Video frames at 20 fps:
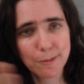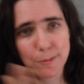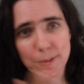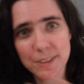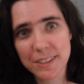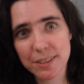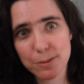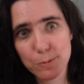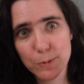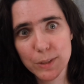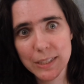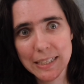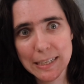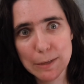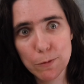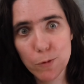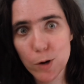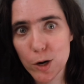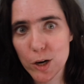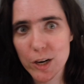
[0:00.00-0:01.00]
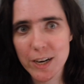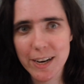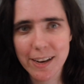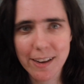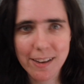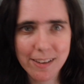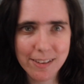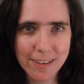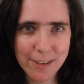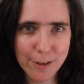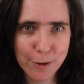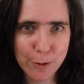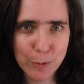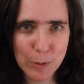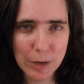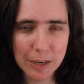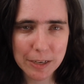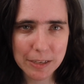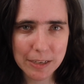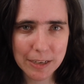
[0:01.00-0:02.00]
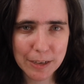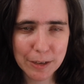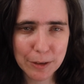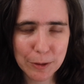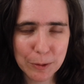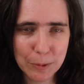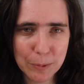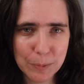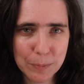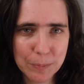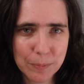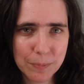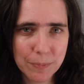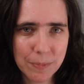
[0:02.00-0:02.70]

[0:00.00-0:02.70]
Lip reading: what's really worrying you right now.